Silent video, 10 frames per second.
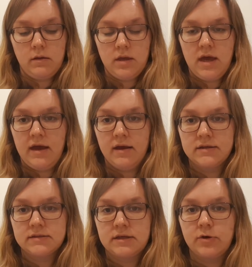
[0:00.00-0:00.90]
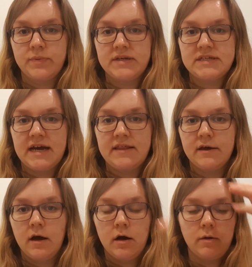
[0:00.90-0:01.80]
Yeah, so it'll be a day
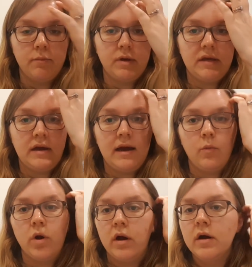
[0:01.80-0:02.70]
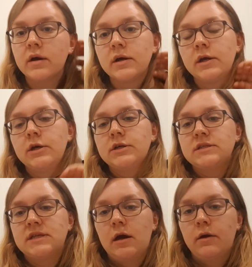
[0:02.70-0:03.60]
that I would be at work,
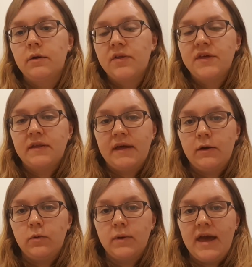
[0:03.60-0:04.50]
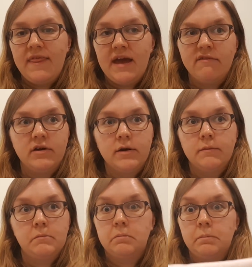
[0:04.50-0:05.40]
so I think they'll all get there at,
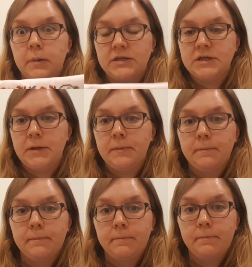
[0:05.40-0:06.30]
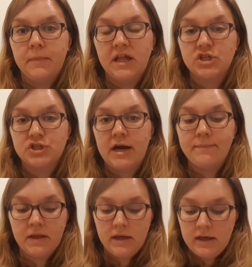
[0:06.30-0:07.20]
I don't know,
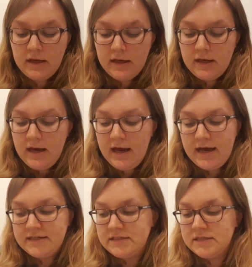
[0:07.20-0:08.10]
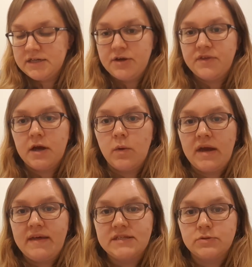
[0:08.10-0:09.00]
lunchtime, and I don't think I'll
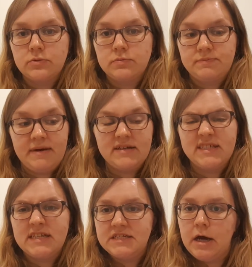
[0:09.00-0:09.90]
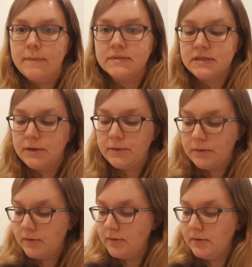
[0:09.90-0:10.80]
get there till about dinner time, so
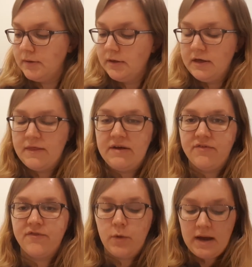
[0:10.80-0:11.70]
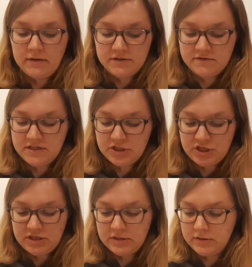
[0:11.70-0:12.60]
they'll have a few hours of
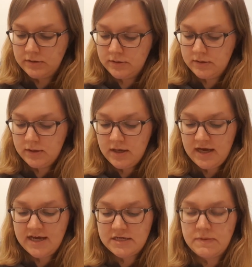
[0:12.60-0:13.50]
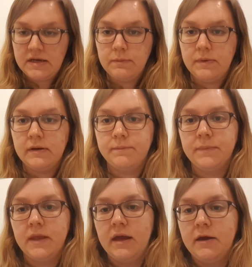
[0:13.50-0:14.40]
stitching ahead of me, but
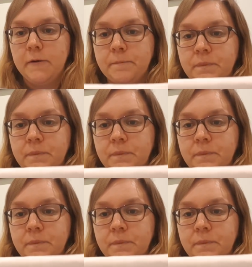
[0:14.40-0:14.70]
hey ho.